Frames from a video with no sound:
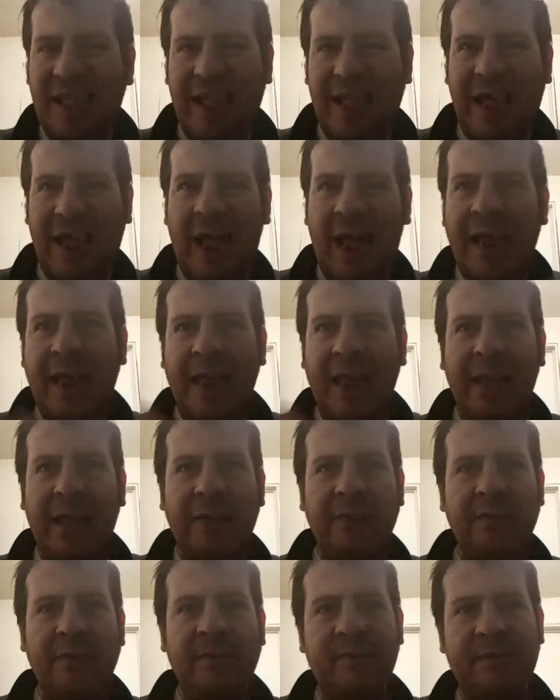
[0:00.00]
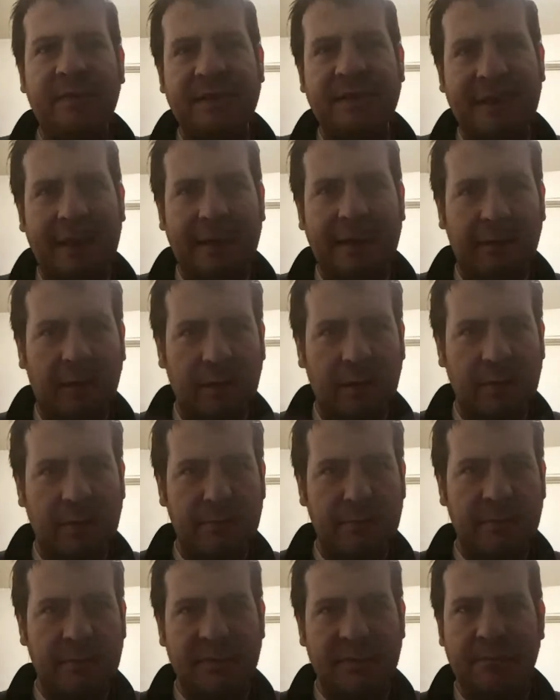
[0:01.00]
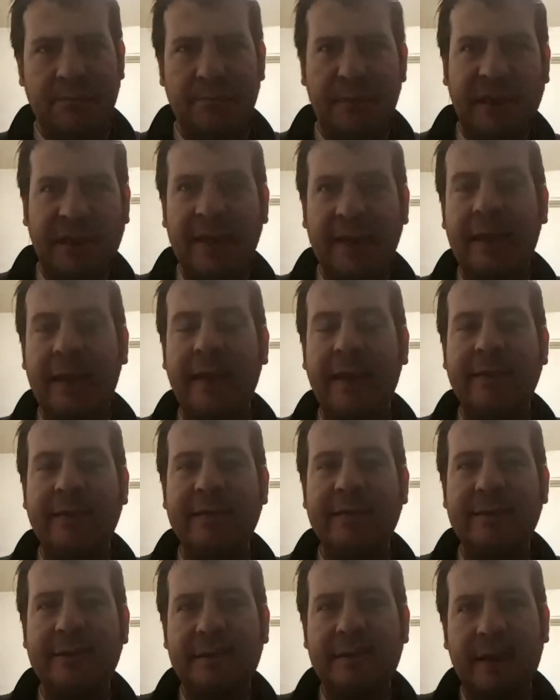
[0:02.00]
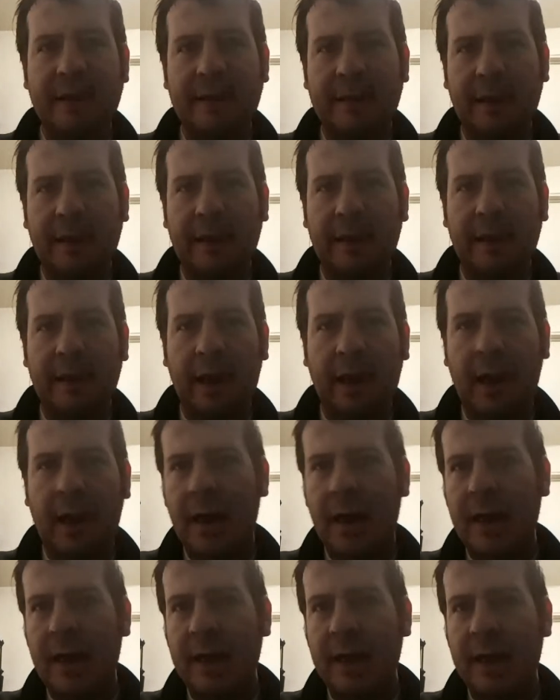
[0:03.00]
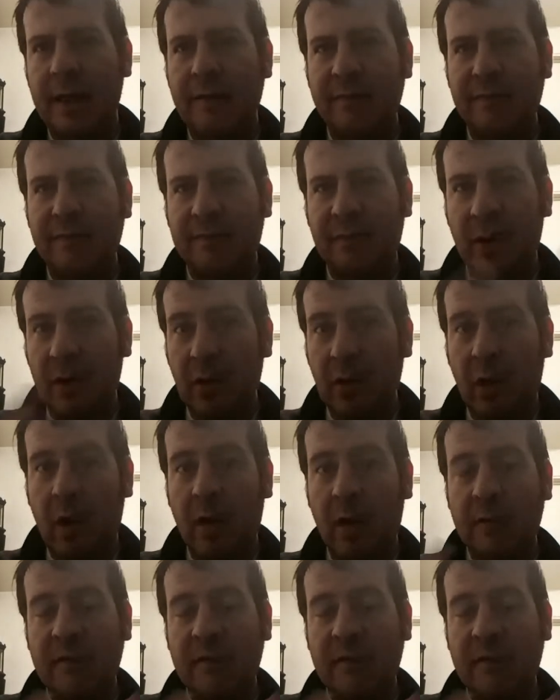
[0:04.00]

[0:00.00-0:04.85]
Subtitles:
I have said on many occasions that I have for a long